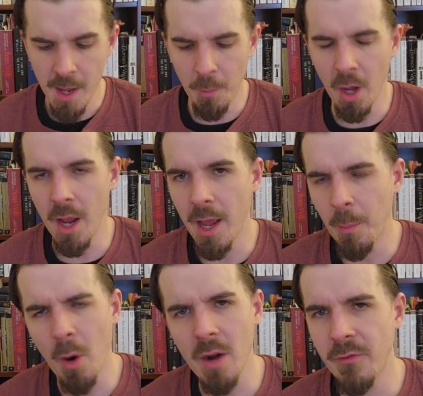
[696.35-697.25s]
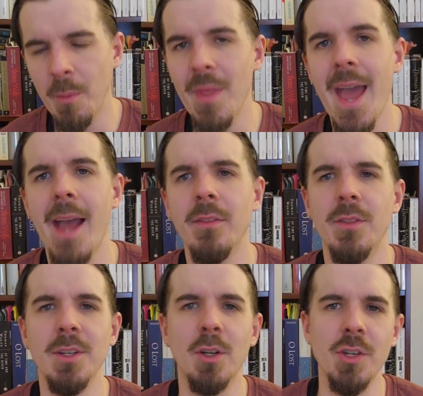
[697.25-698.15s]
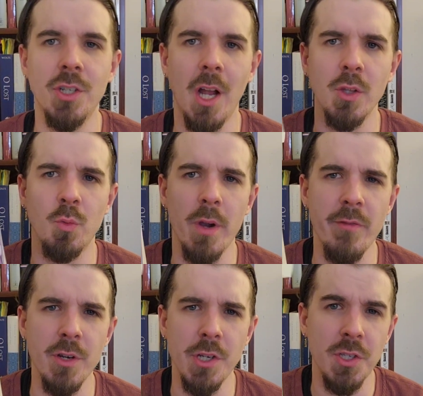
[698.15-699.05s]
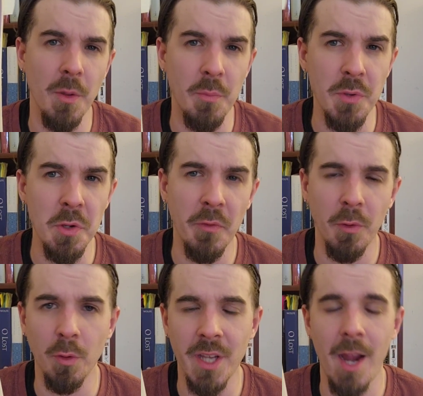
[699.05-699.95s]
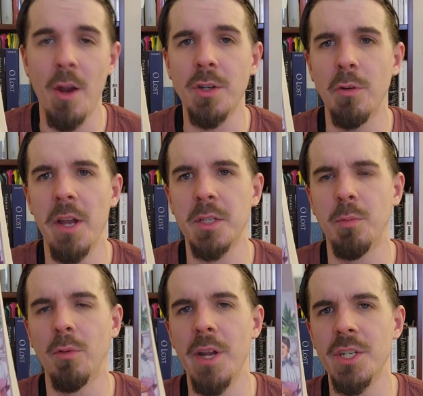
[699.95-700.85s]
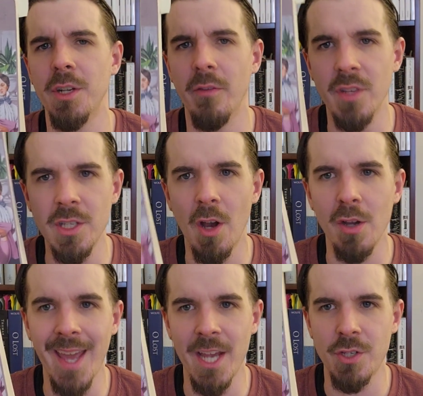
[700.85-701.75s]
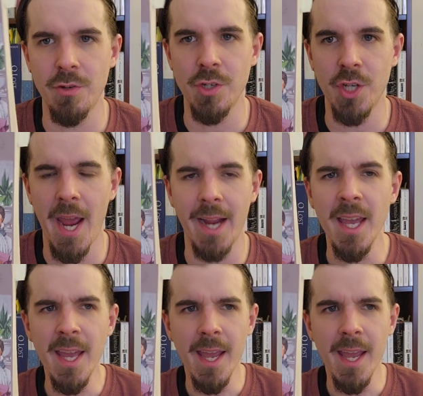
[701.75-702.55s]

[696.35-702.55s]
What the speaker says: But apart from that, The Good Child's River is just a beautiful character exploration of the young Esther Jack.